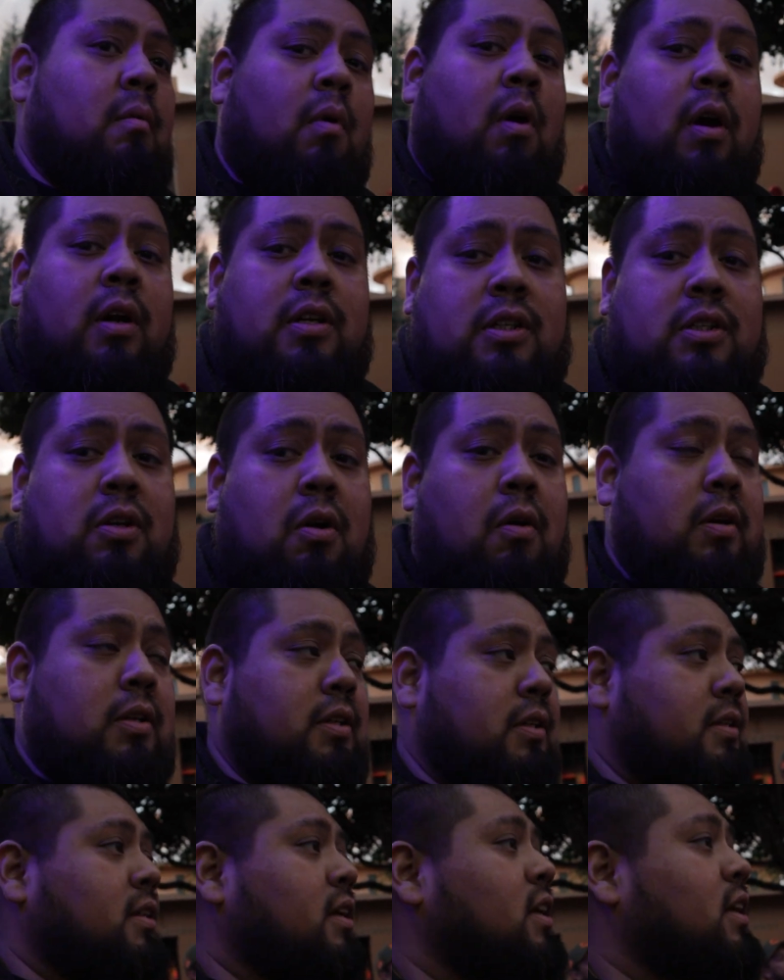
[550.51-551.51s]
Marge is
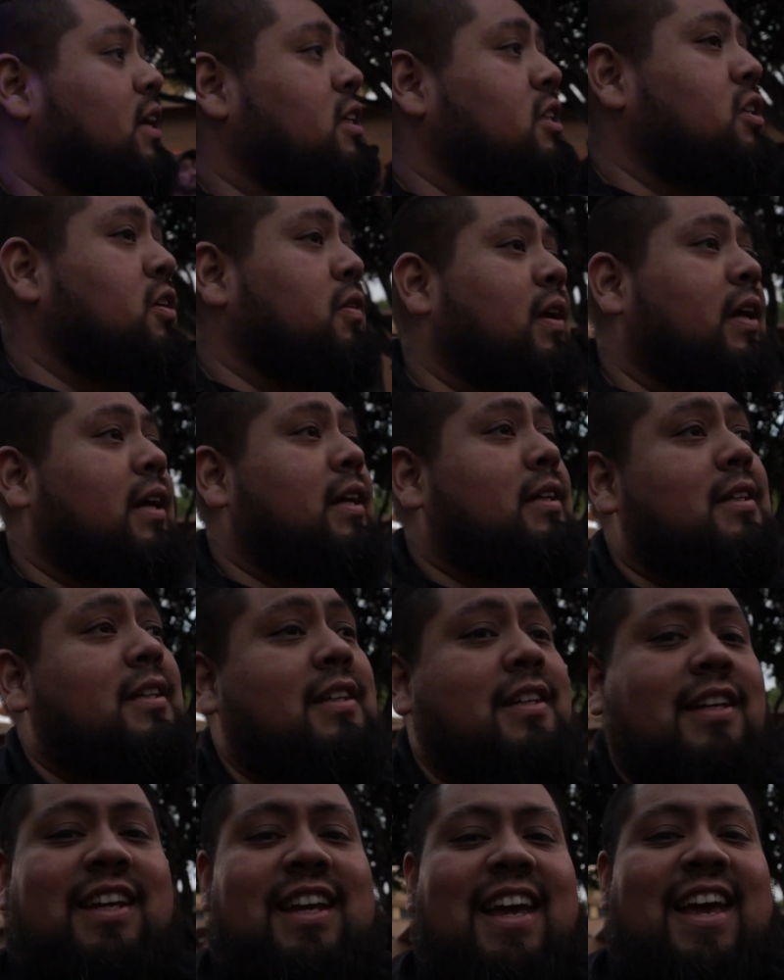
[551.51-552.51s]
gorgeous. Let's do this.
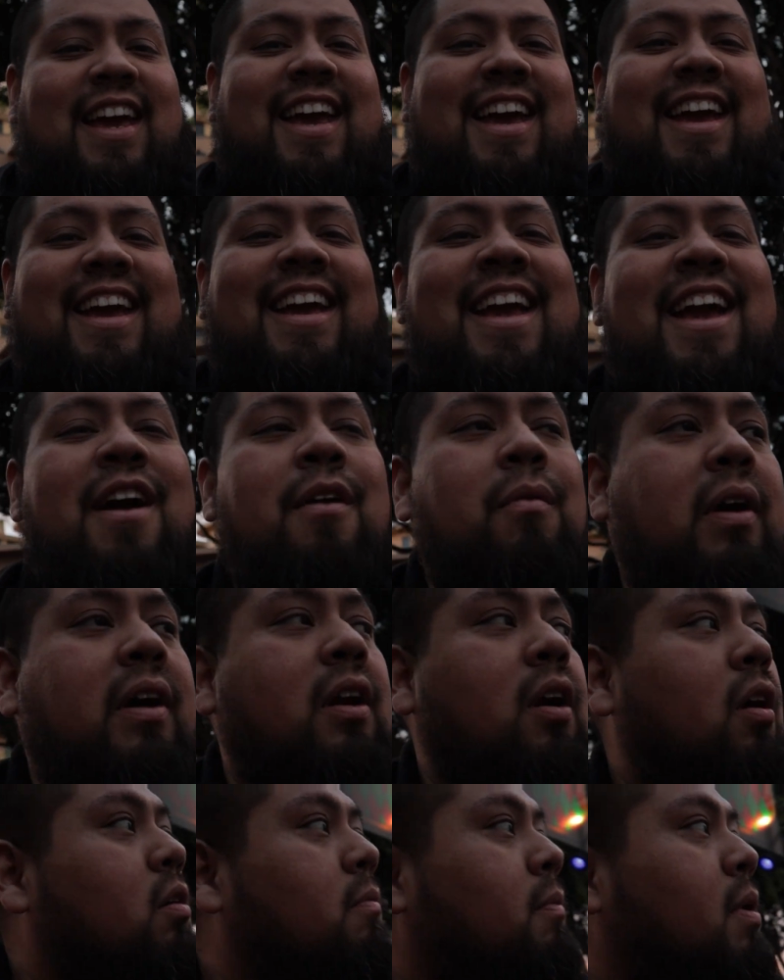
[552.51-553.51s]
We're
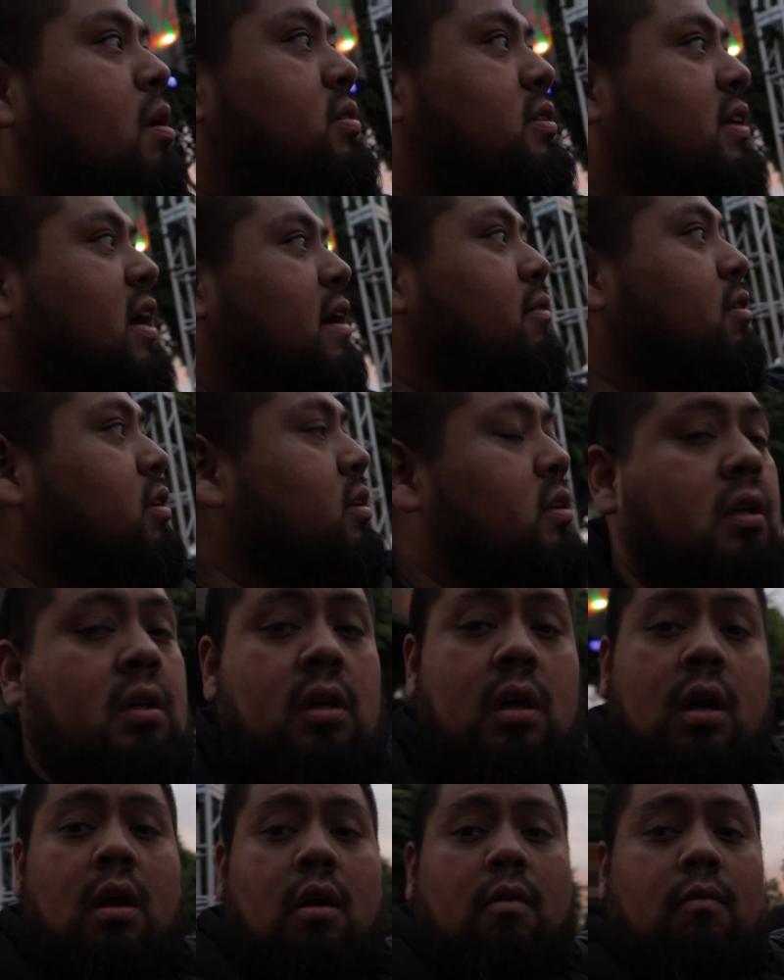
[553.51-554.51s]
gonna go to Moe's Tavern
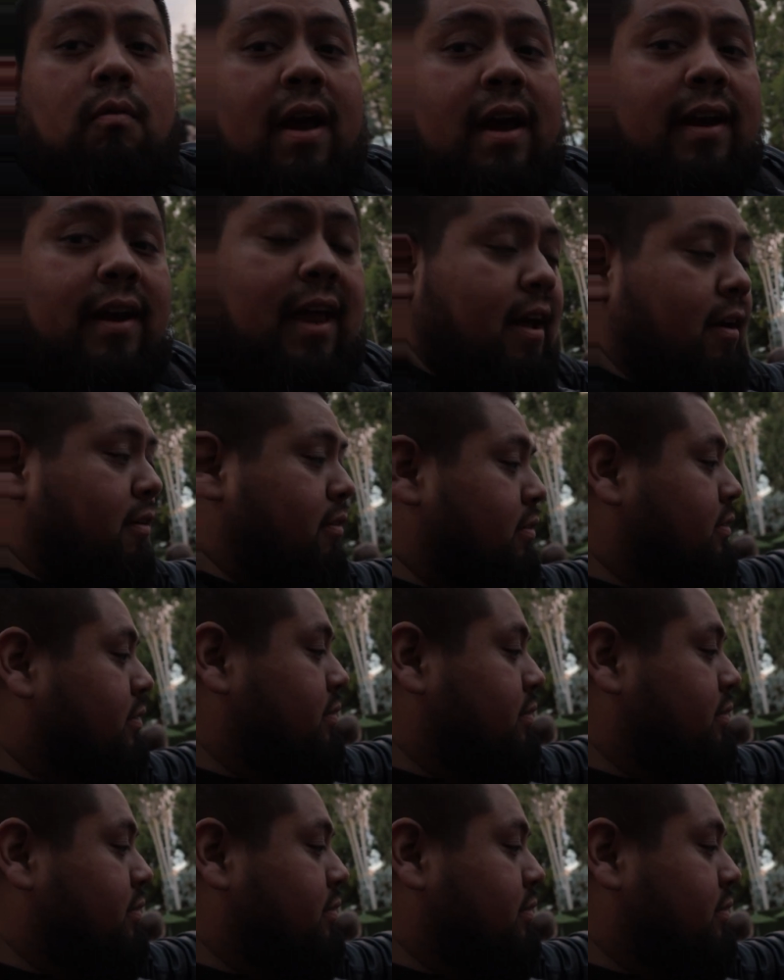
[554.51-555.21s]
right now.